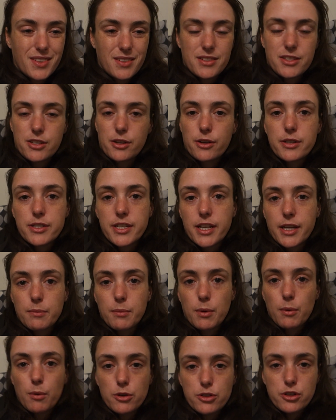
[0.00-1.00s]
Sorry,
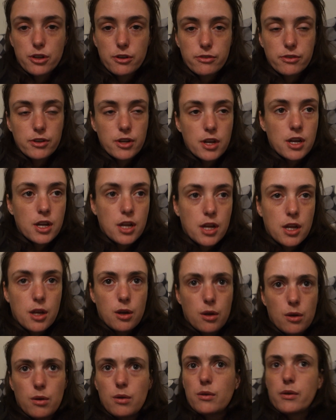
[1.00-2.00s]
taking my watch off.
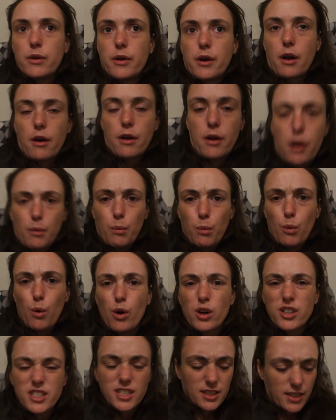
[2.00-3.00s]
I
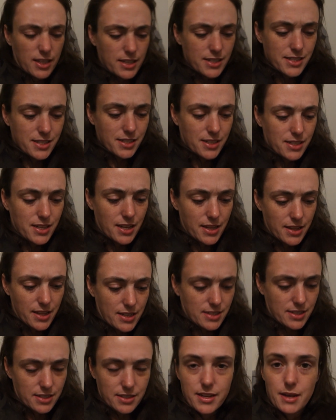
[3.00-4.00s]
walked at least
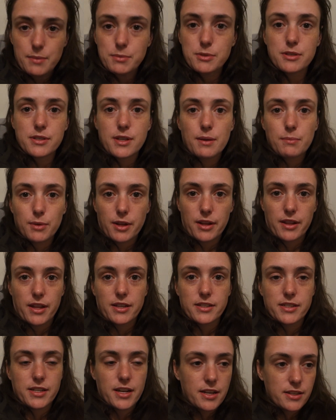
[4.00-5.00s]
16,000 steps or something like
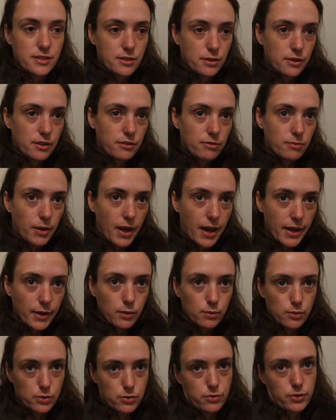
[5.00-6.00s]
that today. So if my
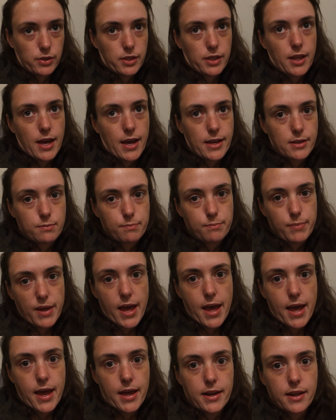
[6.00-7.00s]
ankle was really that
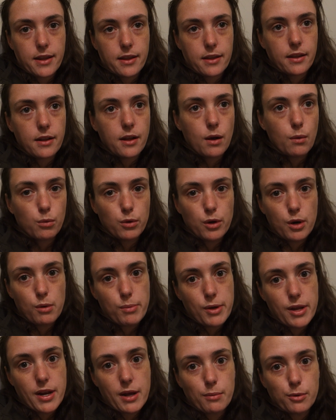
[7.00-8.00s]
bad, I wouldn't have
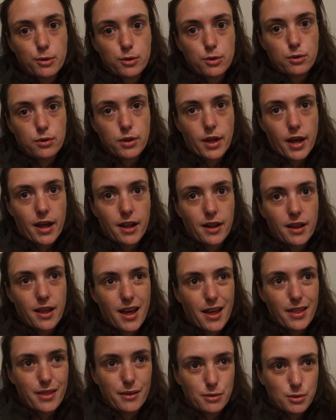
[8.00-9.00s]
been able to do that.
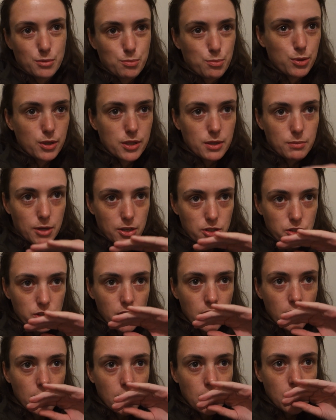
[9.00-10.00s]
And there was pretty much
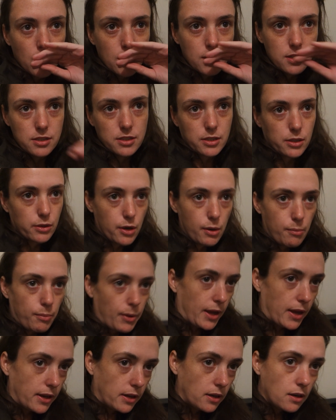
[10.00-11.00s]
zero
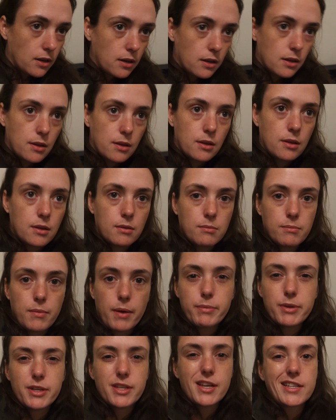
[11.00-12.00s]
pain.
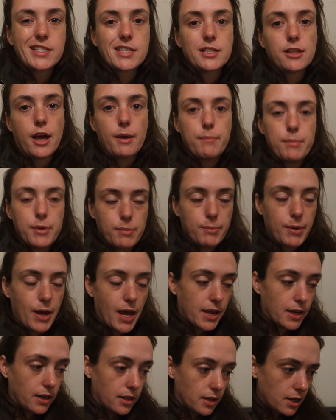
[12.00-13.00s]
Maybe a slight bit of
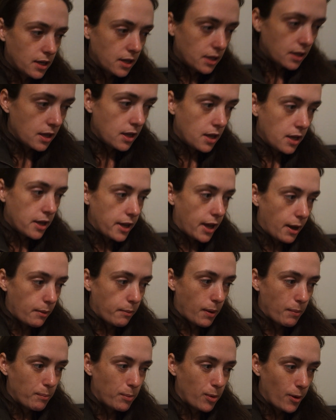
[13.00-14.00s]
pain at
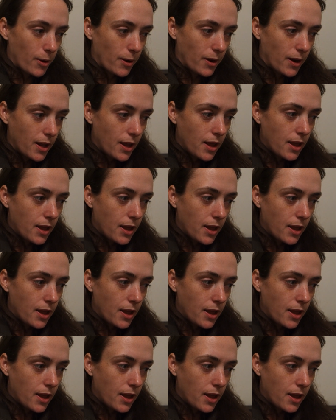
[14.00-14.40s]
one point.